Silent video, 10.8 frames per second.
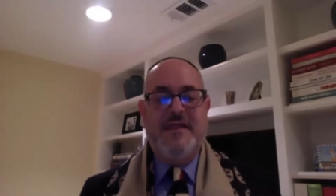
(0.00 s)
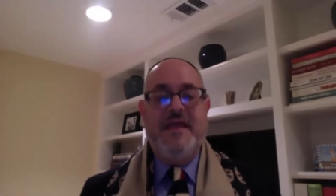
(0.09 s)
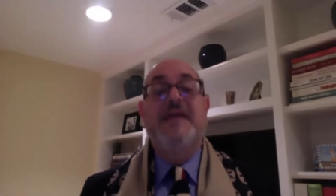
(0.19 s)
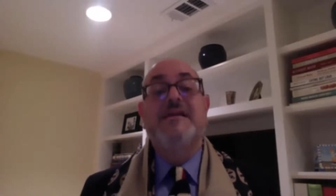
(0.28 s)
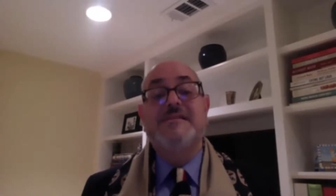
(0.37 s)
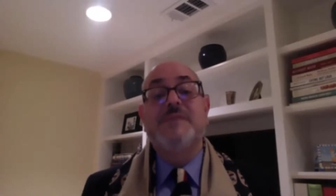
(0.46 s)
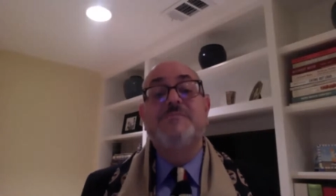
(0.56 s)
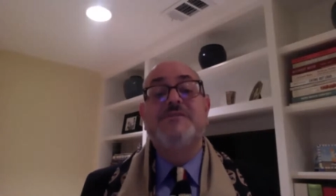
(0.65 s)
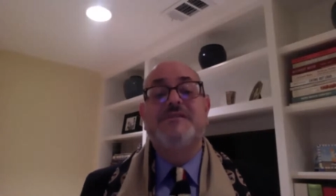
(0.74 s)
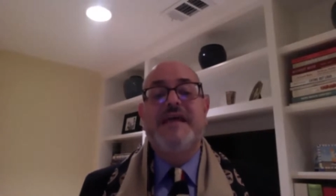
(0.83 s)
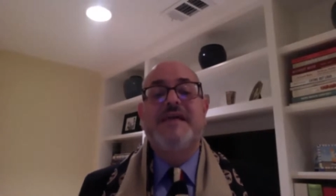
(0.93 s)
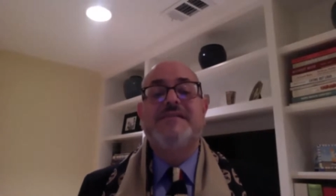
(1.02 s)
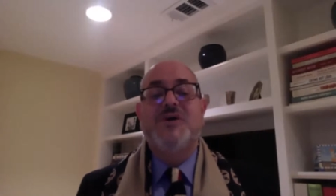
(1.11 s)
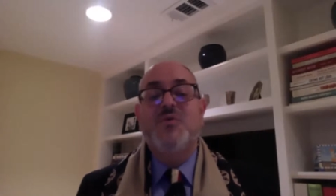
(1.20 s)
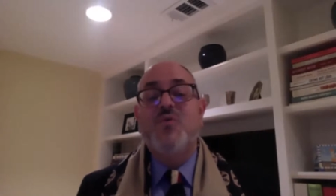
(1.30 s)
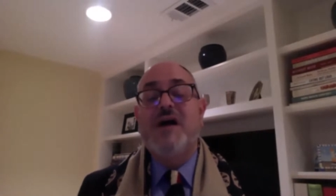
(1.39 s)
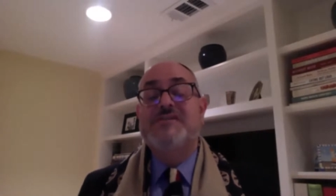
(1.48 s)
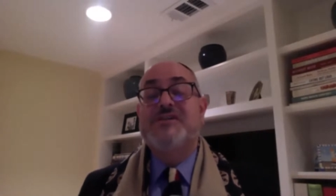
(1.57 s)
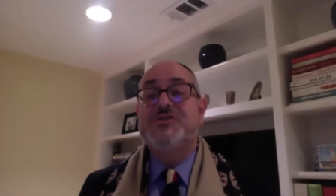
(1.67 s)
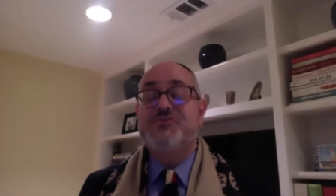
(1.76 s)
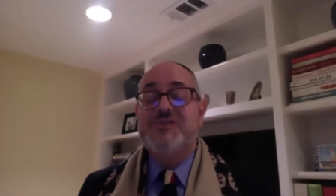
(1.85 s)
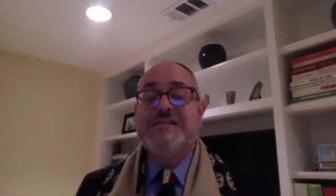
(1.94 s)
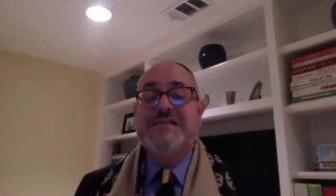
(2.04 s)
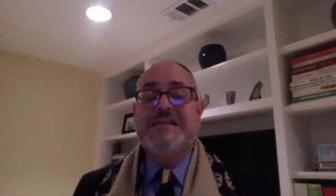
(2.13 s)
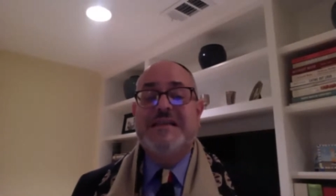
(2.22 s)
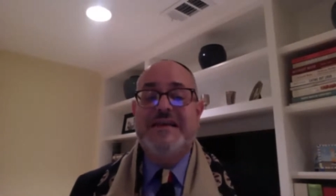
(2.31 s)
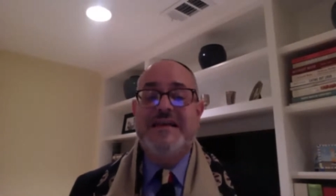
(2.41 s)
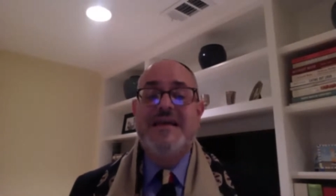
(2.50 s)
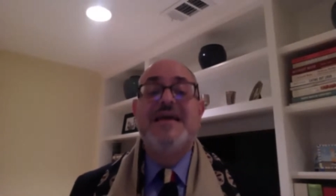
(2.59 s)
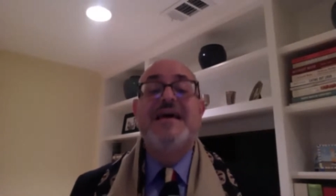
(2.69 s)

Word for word: and in some states it was as recently